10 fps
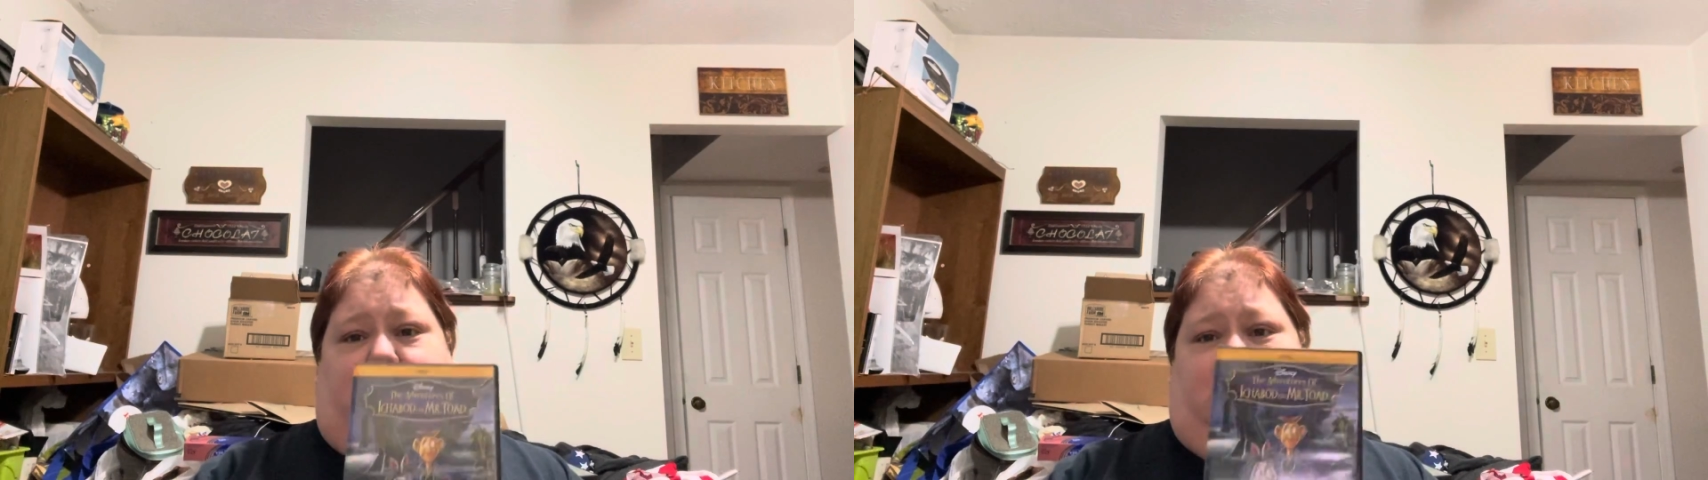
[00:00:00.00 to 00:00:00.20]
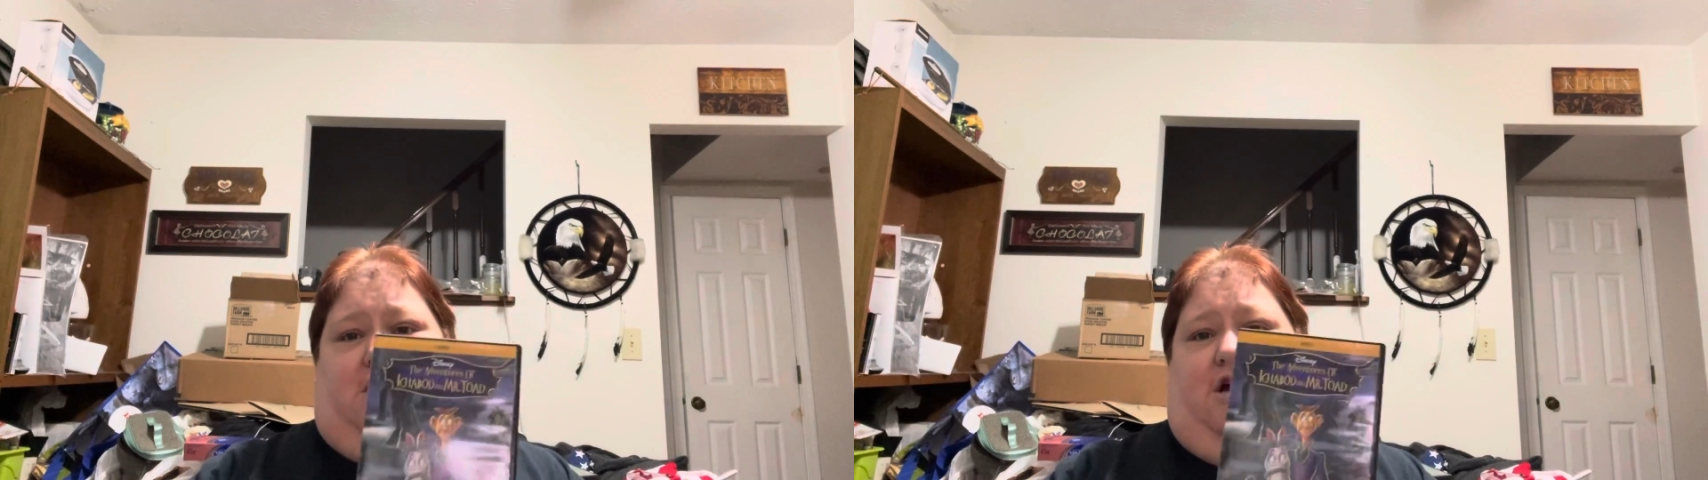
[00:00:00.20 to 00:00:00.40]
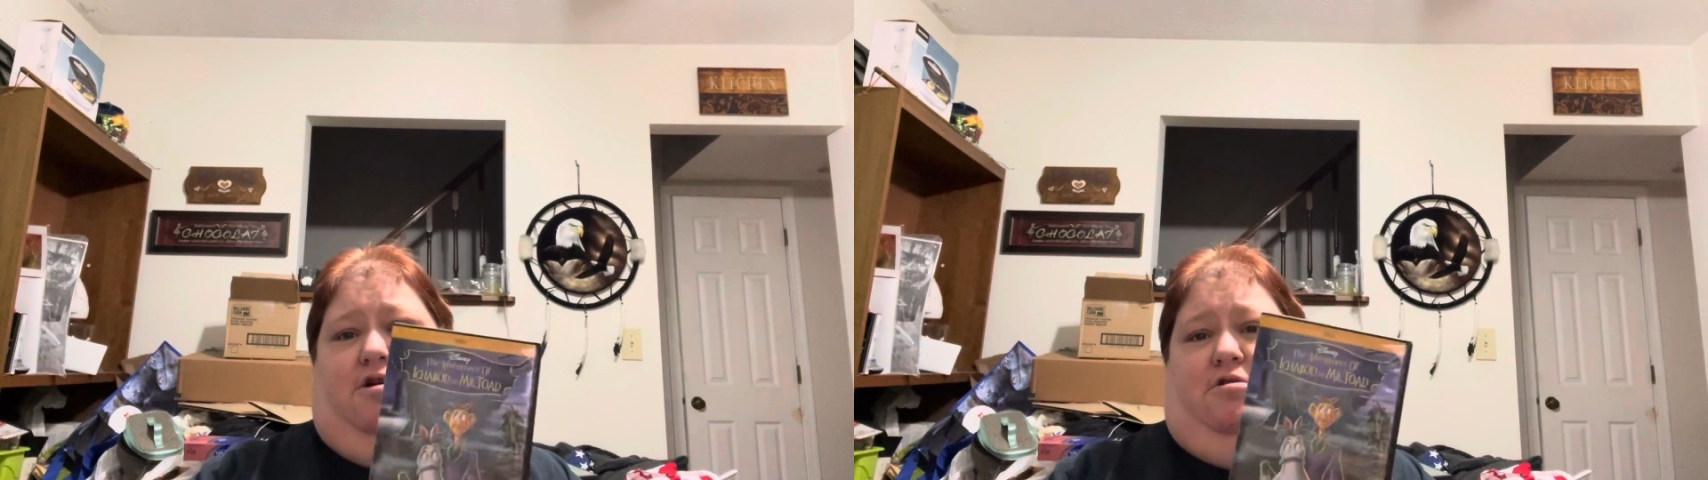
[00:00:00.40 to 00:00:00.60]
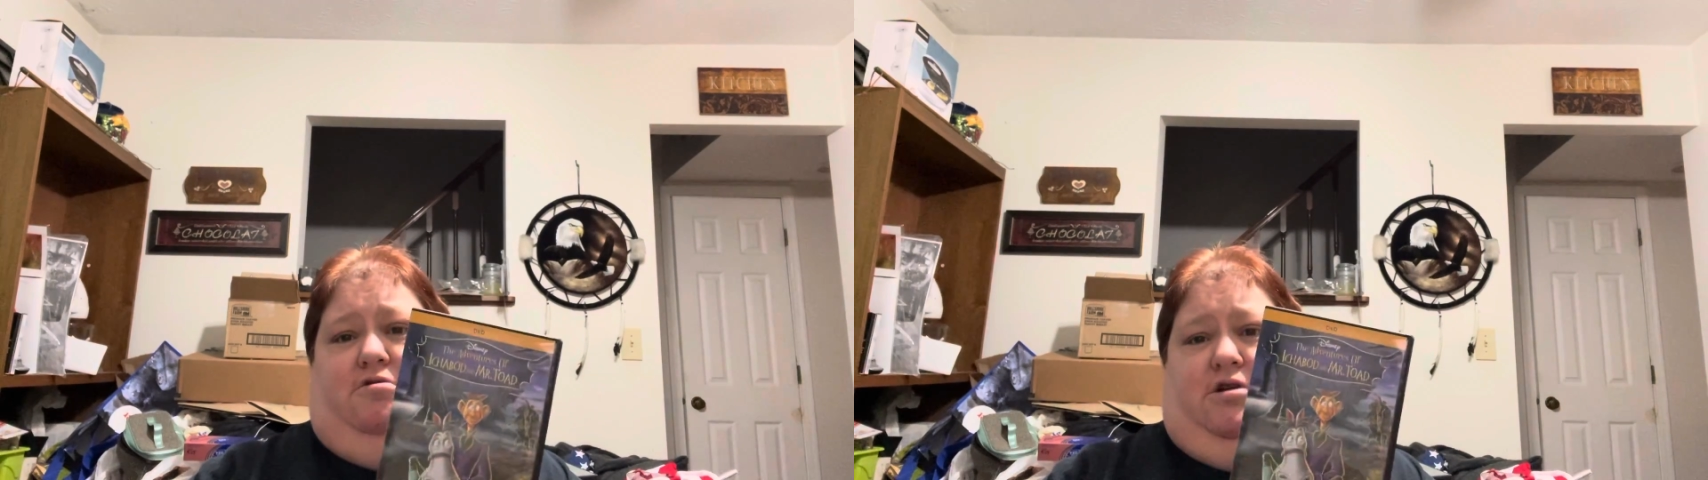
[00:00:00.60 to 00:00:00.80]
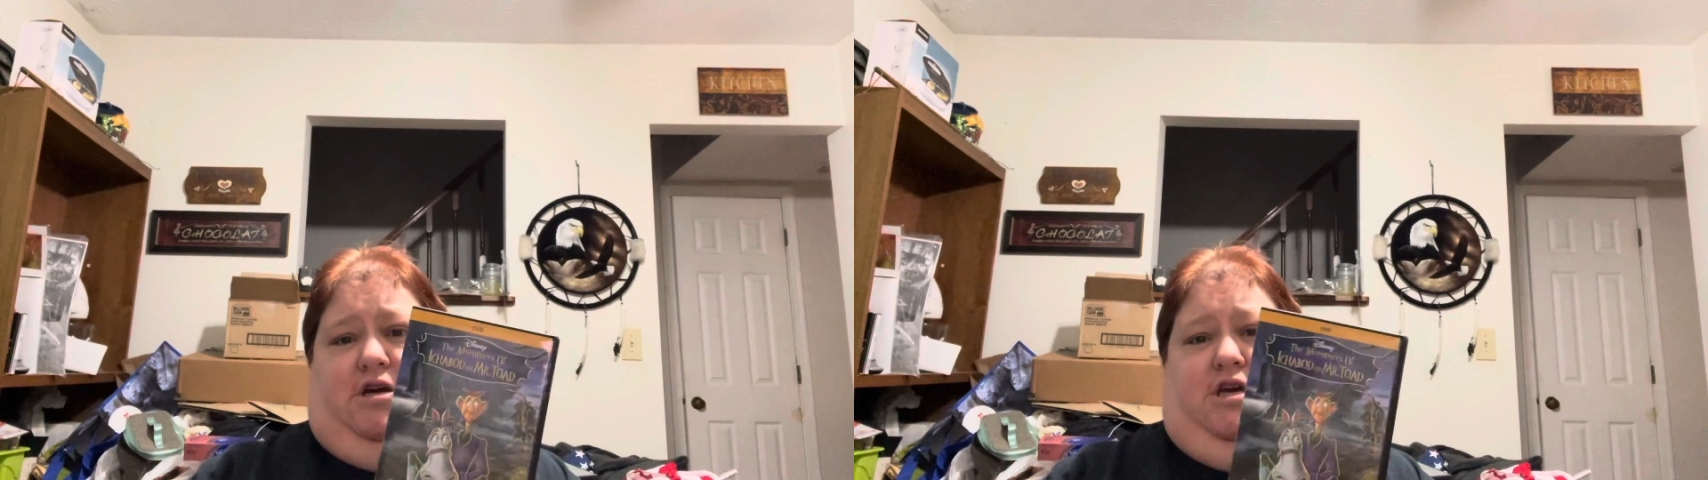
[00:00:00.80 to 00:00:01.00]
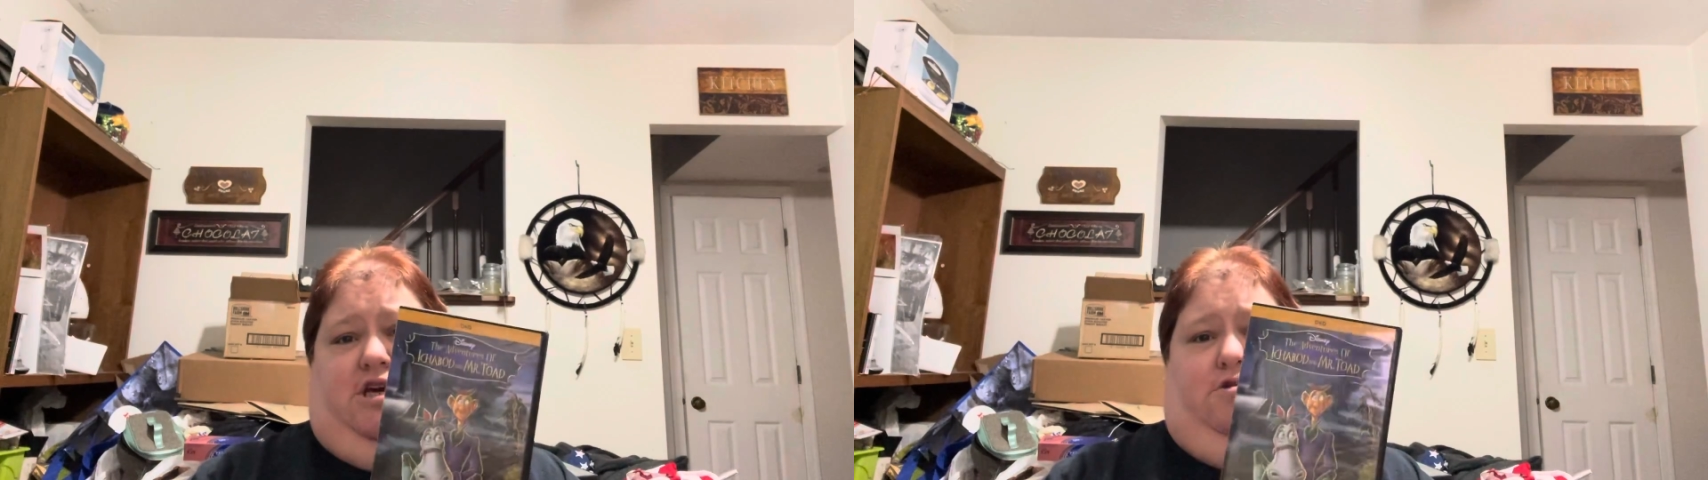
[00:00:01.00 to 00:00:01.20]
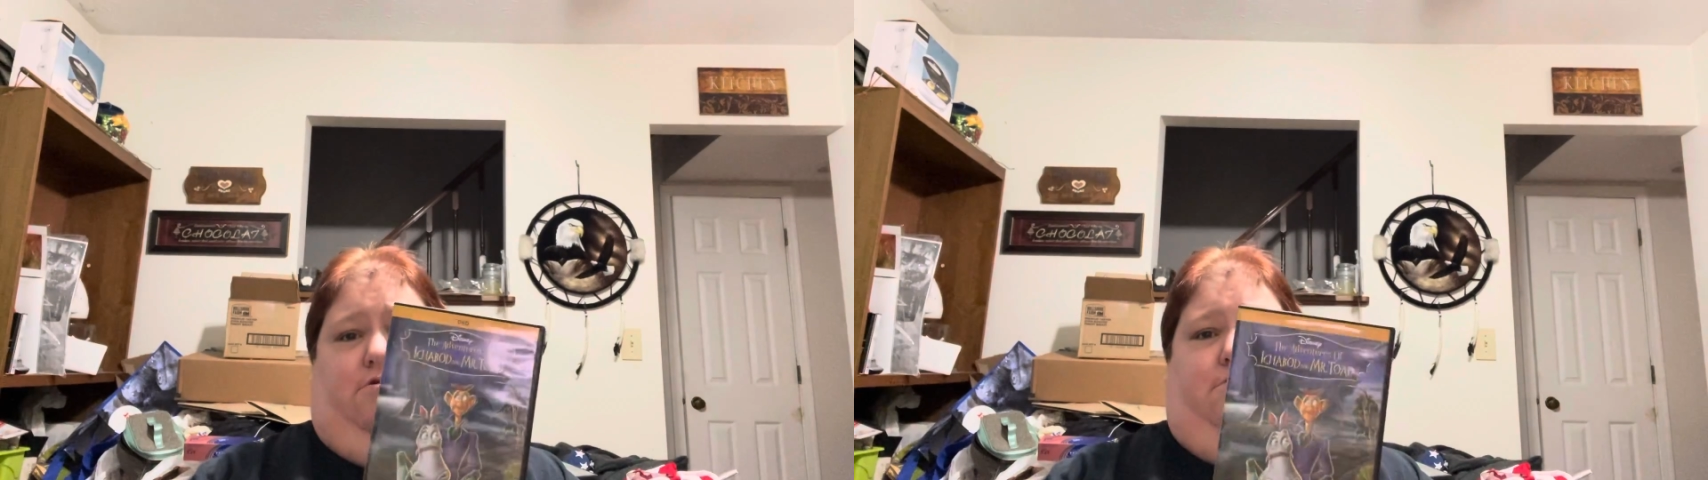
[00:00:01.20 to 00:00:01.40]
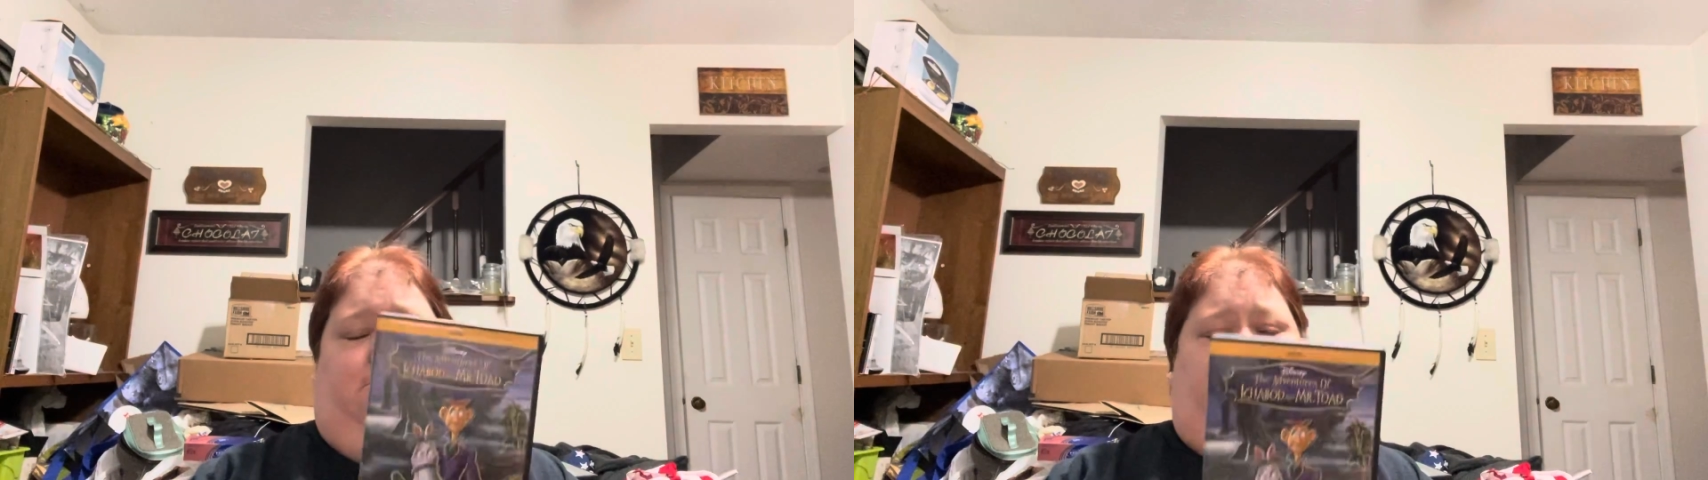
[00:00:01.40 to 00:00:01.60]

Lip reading: totally cute